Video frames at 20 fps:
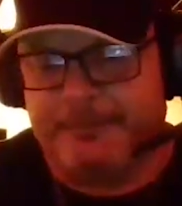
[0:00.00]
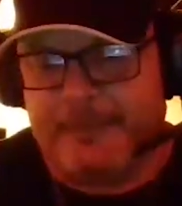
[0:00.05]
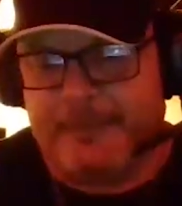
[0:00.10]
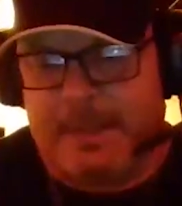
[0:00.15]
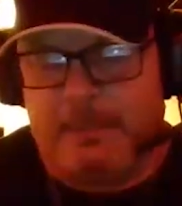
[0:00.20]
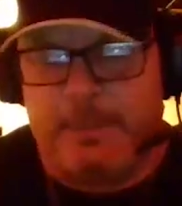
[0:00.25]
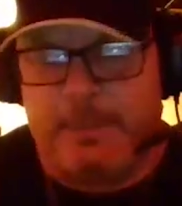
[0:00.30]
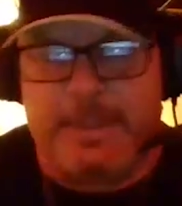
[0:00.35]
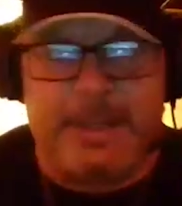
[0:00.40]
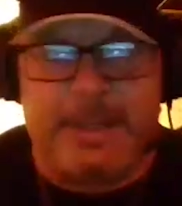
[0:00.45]

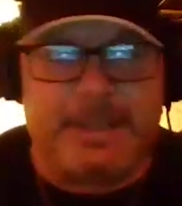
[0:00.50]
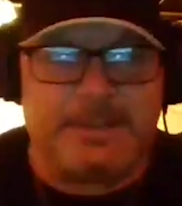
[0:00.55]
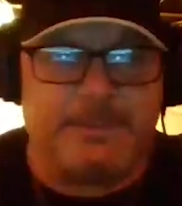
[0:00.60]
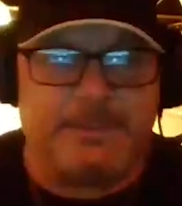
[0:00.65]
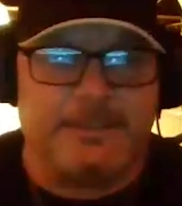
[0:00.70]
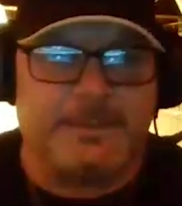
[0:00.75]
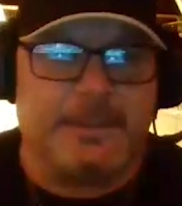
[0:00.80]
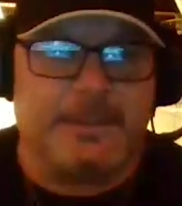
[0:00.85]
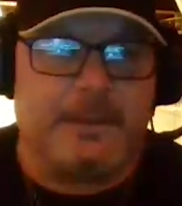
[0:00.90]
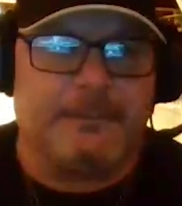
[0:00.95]
And we had
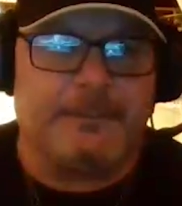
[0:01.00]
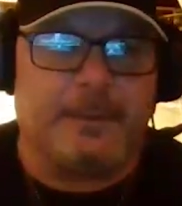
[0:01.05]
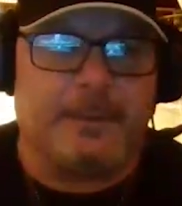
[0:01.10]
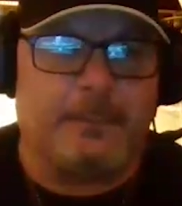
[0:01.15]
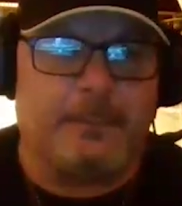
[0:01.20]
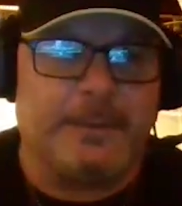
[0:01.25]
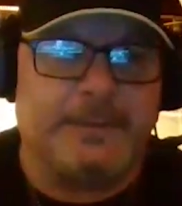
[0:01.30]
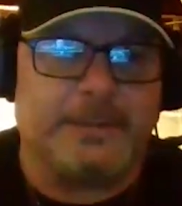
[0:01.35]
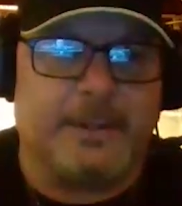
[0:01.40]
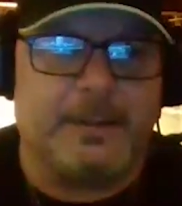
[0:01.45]
some stuff
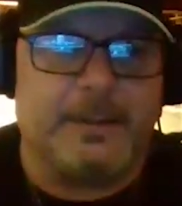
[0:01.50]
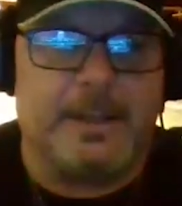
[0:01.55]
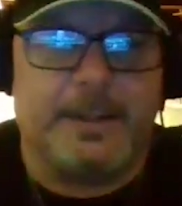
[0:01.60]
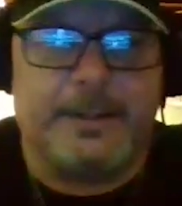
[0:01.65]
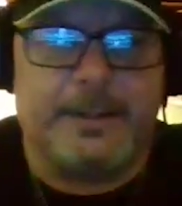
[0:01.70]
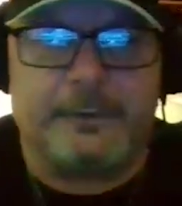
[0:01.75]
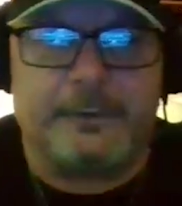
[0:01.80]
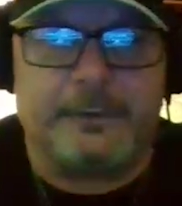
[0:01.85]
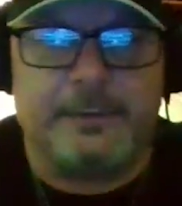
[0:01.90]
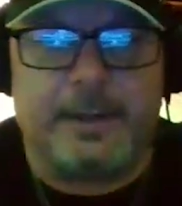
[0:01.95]
that we saw
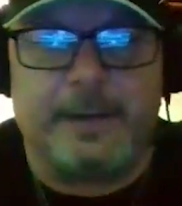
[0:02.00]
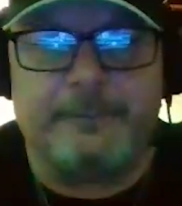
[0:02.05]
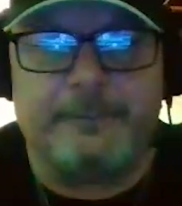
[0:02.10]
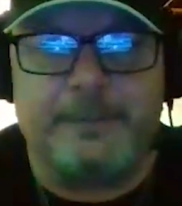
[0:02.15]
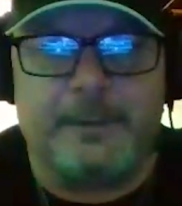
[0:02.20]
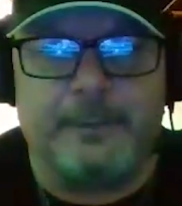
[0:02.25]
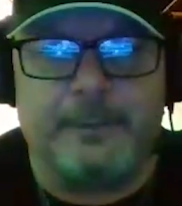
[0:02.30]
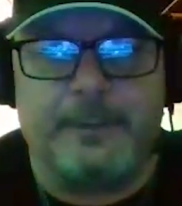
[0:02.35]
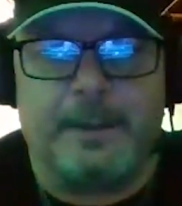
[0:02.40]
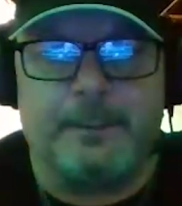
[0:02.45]
on that
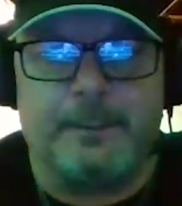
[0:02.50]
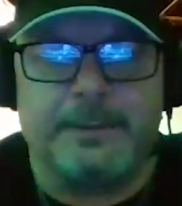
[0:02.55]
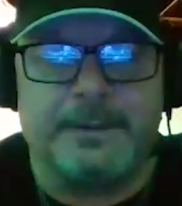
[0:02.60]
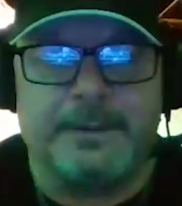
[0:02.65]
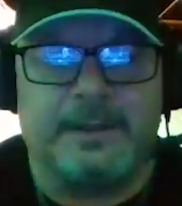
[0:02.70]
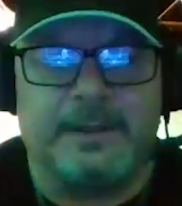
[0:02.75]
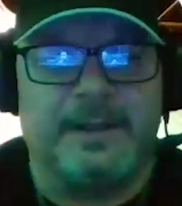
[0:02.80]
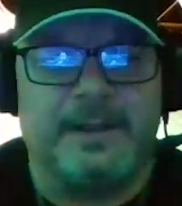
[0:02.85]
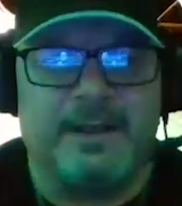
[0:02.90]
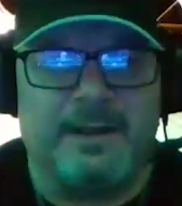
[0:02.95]
tri-field that was
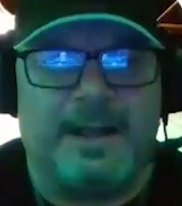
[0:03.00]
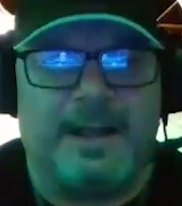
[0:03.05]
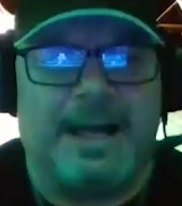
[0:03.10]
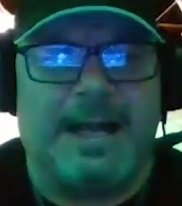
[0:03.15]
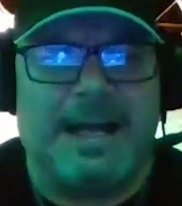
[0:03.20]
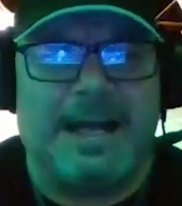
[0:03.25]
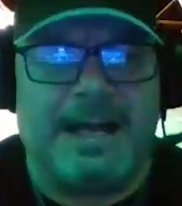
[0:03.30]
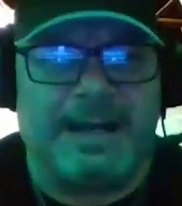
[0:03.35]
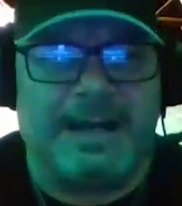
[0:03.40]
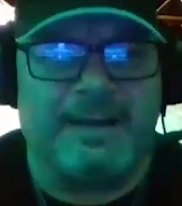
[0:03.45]
a little
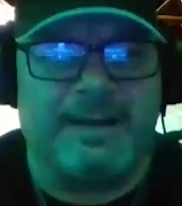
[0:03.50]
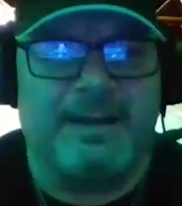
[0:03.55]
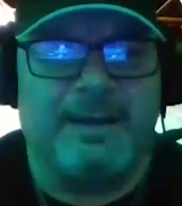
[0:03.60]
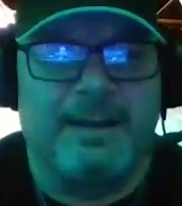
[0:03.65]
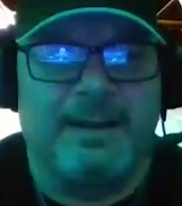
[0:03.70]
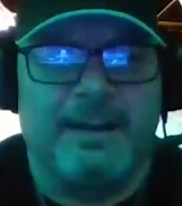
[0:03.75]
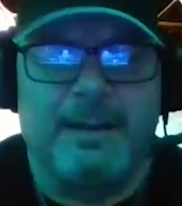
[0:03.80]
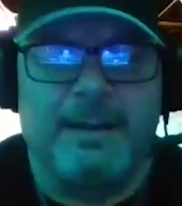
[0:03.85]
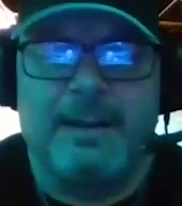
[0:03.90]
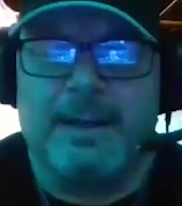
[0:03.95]
odd.
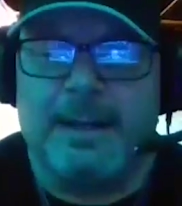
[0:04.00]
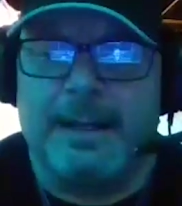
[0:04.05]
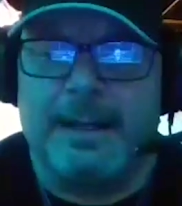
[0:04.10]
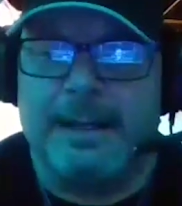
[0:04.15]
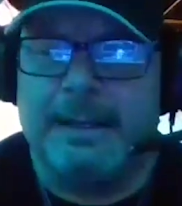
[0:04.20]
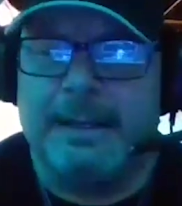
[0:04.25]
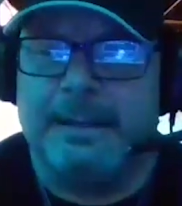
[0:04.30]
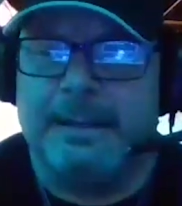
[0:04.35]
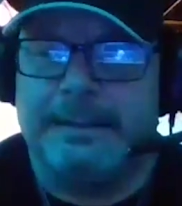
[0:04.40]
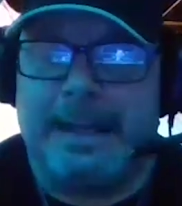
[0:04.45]

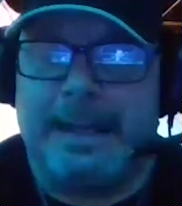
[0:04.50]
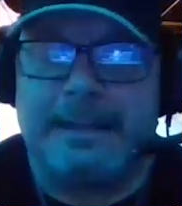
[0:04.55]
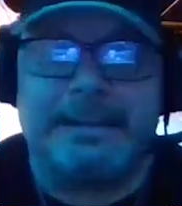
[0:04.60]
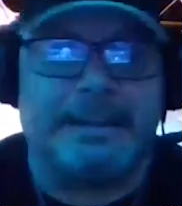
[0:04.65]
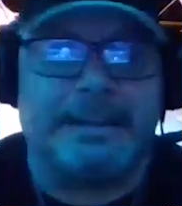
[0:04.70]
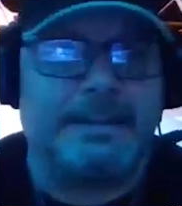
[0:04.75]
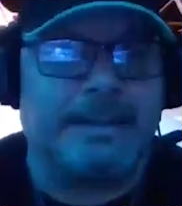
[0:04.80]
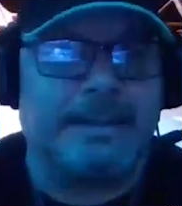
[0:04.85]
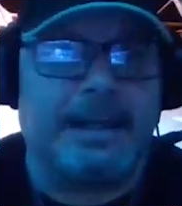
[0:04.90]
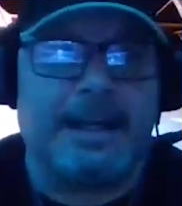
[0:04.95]
Not
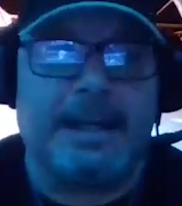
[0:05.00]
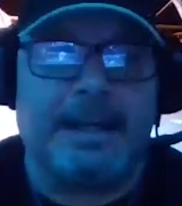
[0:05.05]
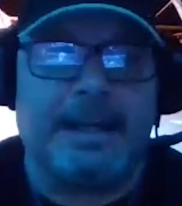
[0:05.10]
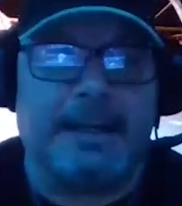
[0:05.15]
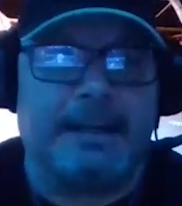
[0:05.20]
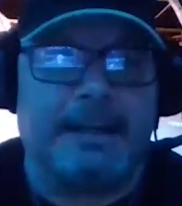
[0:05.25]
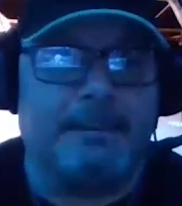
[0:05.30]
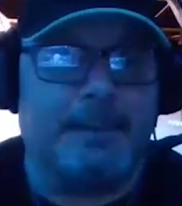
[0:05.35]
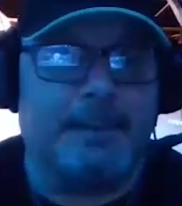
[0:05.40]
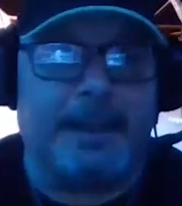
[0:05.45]
to
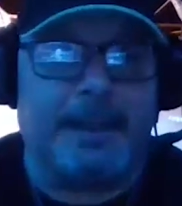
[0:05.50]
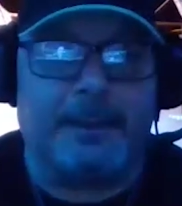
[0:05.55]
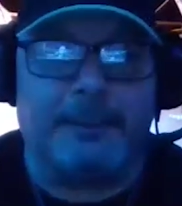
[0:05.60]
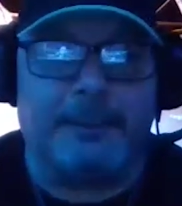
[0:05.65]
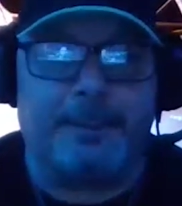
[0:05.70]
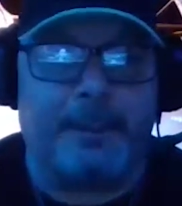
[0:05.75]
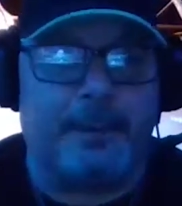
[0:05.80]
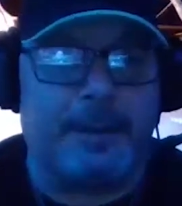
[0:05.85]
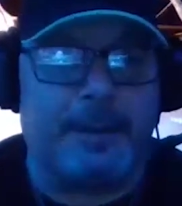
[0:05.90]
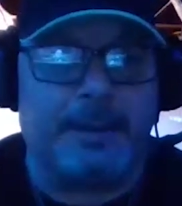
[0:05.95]
say my
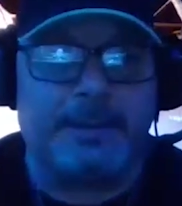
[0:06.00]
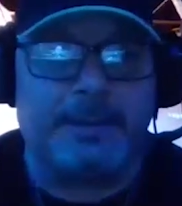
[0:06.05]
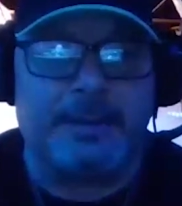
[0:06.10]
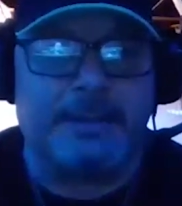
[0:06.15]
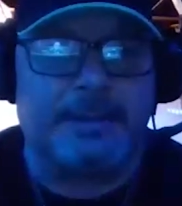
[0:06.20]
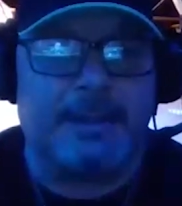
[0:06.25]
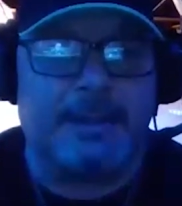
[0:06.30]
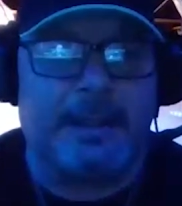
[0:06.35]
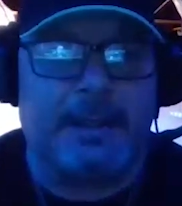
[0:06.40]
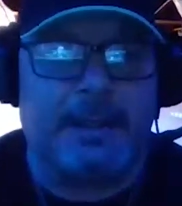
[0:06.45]

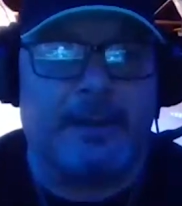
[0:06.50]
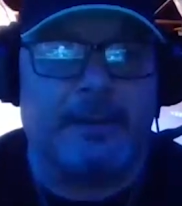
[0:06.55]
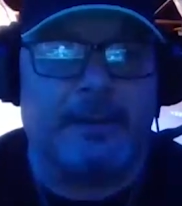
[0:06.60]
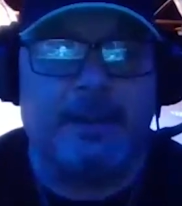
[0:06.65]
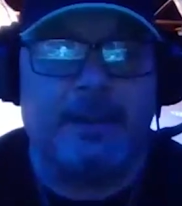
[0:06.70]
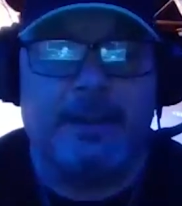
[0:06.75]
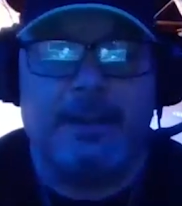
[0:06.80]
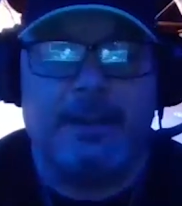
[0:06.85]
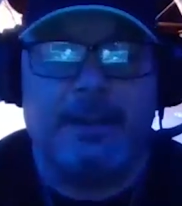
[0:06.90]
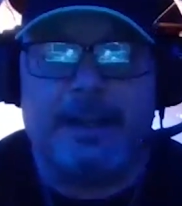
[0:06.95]
experiences
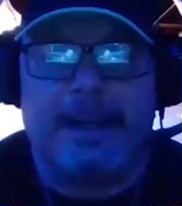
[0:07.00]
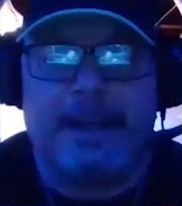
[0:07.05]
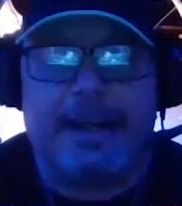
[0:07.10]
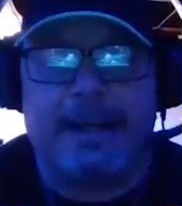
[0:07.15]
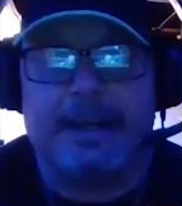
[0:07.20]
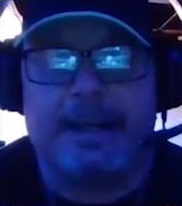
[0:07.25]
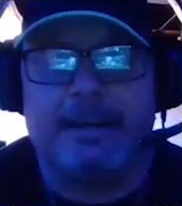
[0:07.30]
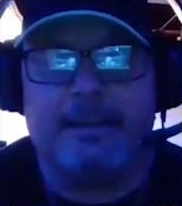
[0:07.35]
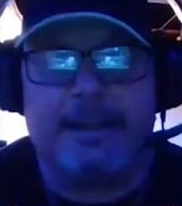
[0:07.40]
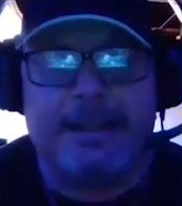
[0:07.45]
there
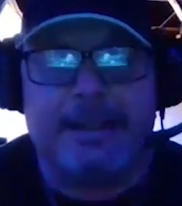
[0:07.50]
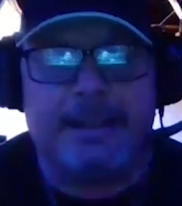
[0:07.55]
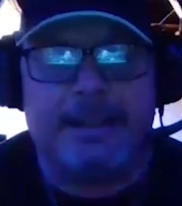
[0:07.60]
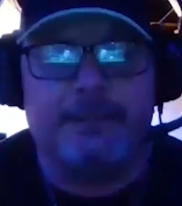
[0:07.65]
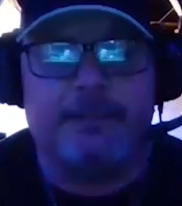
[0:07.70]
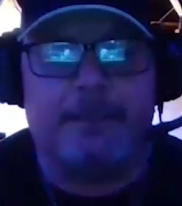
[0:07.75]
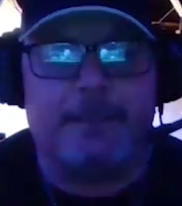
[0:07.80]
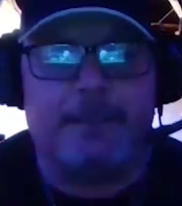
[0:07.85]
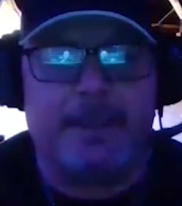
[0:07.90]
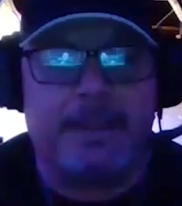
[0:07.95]
and
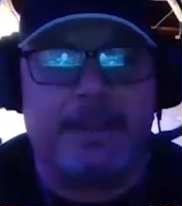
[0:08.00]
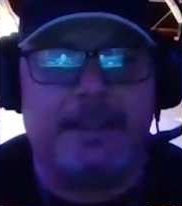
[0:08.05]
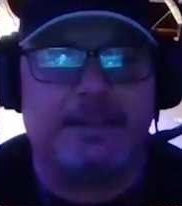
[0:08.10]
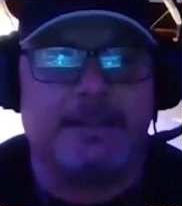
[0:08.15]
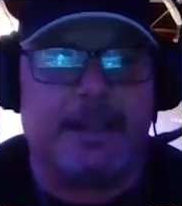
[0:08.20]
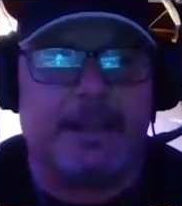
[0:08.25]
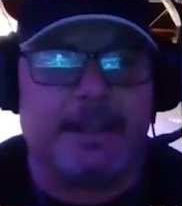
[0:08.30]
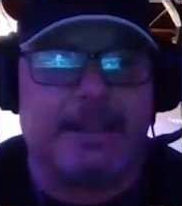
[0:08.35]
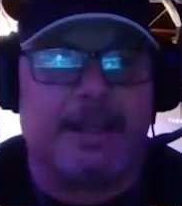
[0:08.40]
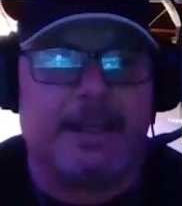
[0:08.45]
the
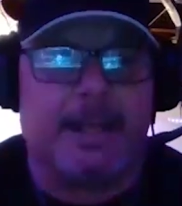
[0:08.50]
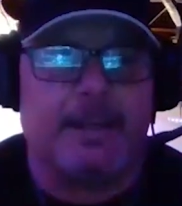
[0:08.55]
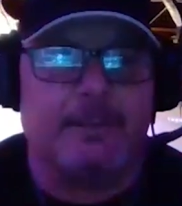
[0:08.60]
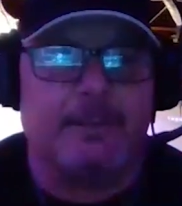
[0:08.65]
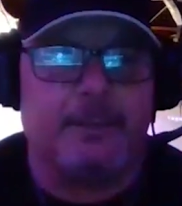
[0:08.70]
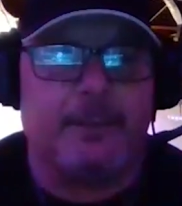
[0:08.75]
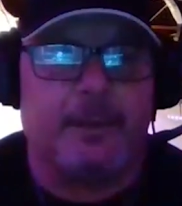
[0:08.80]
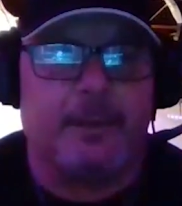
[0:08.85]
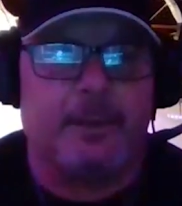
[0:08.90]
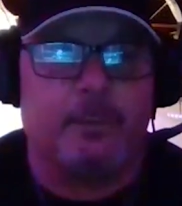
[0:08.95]
EVPs I
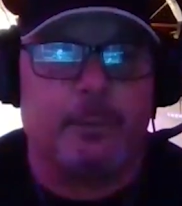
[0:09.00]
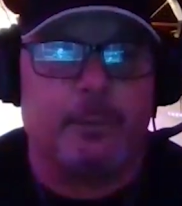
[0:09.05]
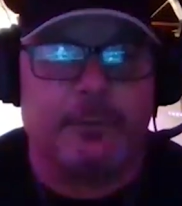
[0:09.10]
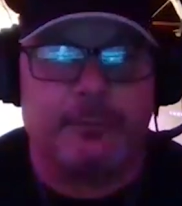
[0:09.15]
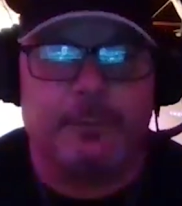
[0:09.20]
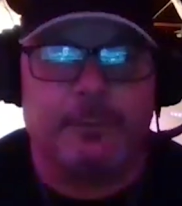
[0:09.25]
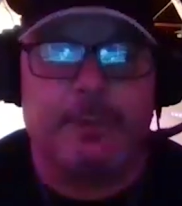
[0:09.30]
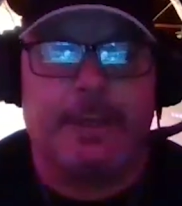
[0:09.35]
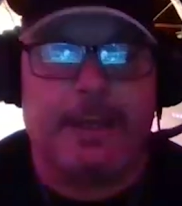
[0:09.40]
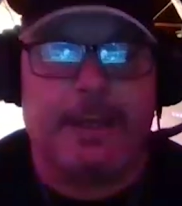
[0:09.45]
gathered there,
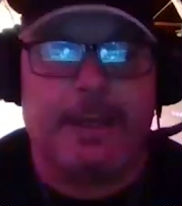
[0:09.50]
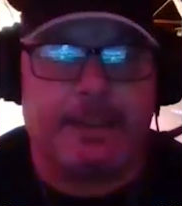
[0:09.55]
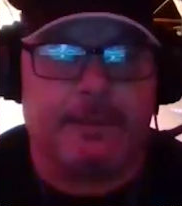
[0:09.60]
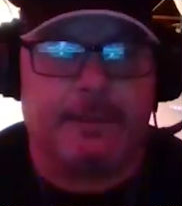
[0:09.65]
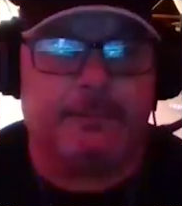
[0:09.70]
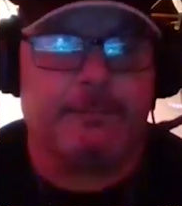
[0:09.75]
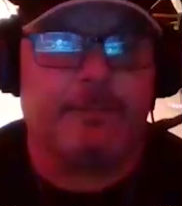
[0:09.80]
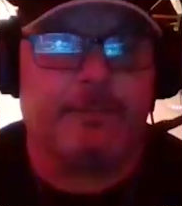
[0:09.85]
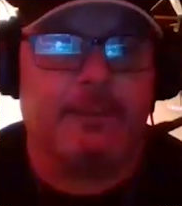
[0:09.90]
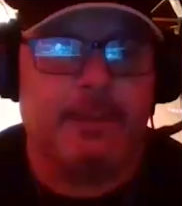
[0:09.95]
which were
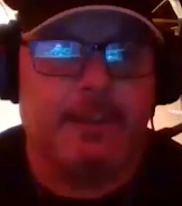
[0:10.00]
native.